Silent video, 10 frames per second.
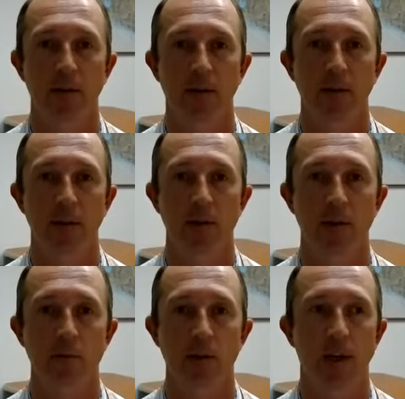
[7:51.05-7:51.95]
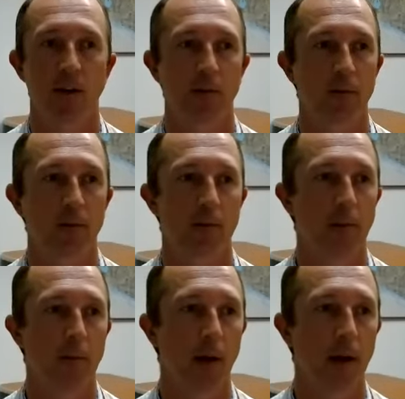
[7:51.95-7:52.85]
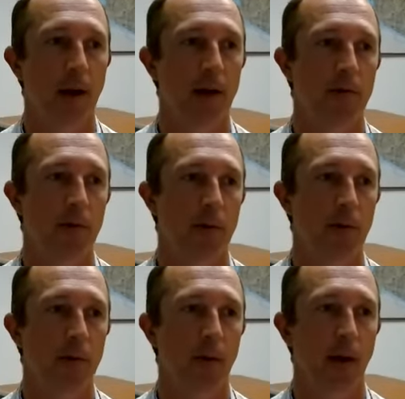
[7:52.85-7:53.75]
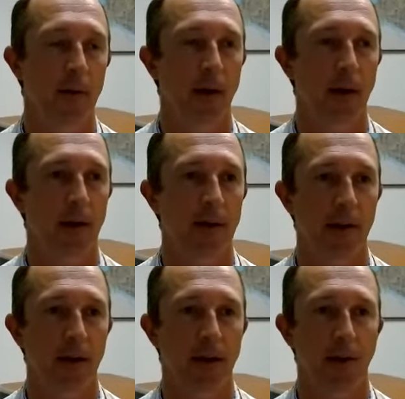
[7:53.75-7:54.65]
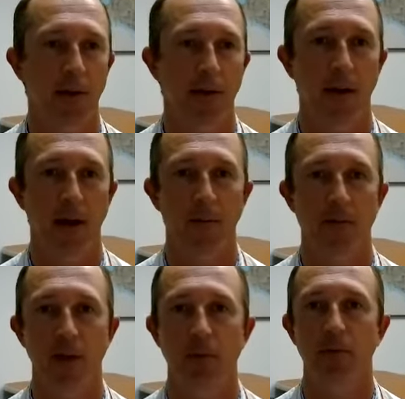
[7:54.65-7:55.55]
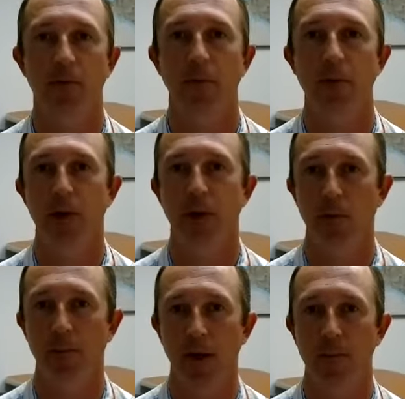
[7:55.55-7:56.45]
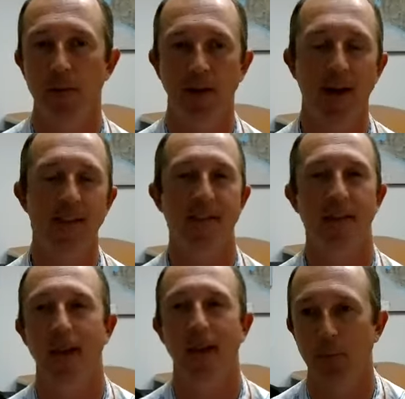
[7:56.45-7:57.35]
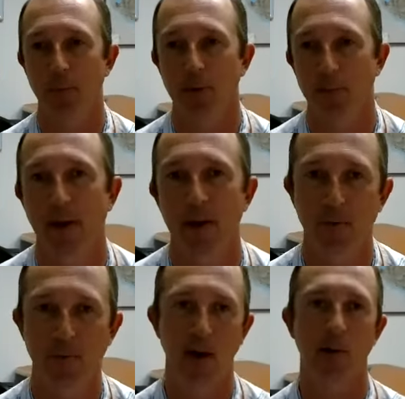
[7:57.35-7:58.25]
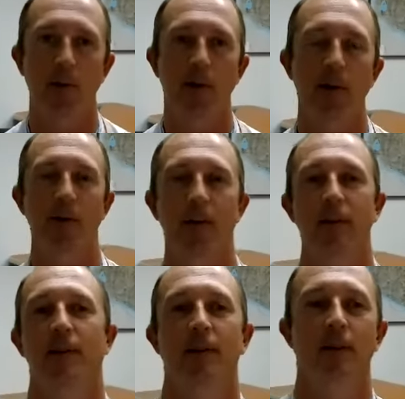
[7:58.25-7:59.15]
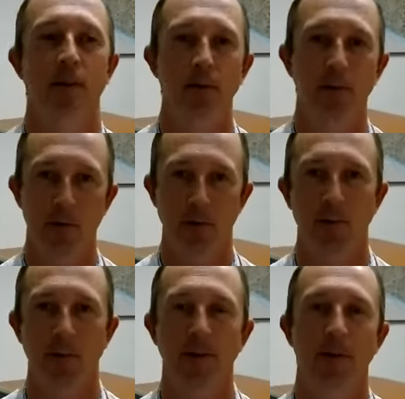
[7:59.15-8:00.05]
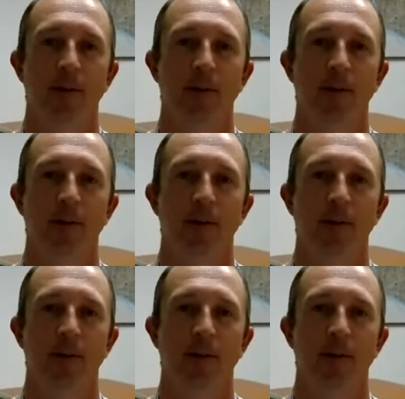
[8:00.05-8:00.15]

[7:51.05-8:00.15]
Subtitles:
So I'm going to switch off my view. I'm going to act like I'm someone from the general public. I see a lot more behind the firewall than you folks would.